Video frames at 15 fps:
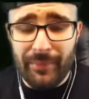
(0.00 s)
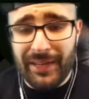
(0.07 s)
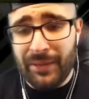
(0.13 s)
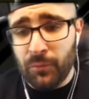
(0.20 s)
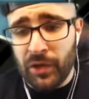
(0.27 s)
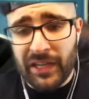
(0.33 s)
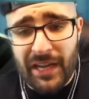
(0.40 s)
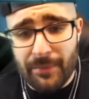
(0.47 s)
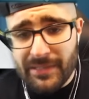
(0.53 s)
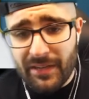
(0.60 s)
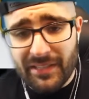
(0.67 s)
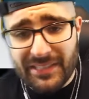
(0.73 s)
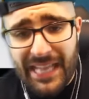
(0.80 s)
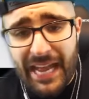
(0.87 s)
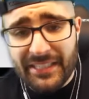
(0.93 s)
I mean, when it comes
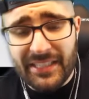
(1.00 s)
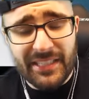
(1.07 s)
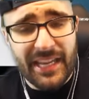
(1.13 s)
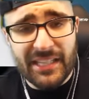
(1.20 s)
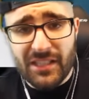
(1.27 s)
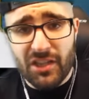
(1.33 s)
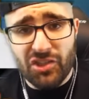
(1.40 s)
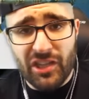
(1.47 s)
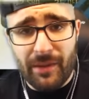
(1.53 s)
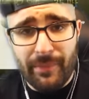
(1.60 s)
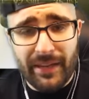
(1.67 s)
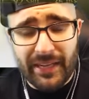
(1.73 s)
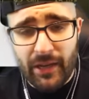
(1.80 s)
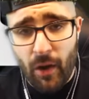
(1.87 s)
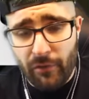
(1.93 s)
down to stats, he's, he's
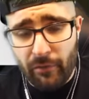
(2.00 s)
legitimately